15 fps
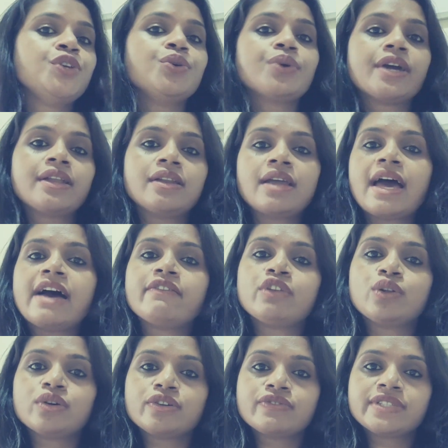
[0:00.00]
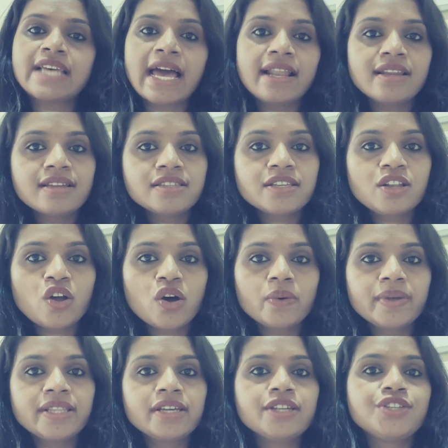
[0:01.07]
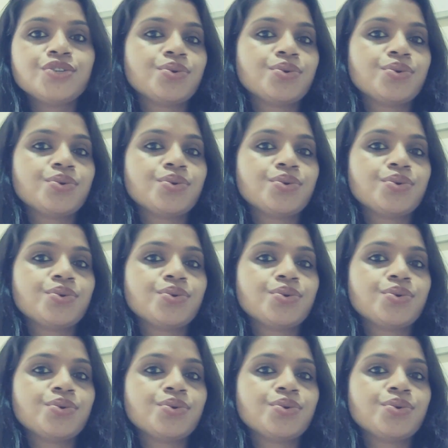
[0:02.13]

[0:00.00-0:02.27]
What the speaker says: You can have a lot of salads along with it.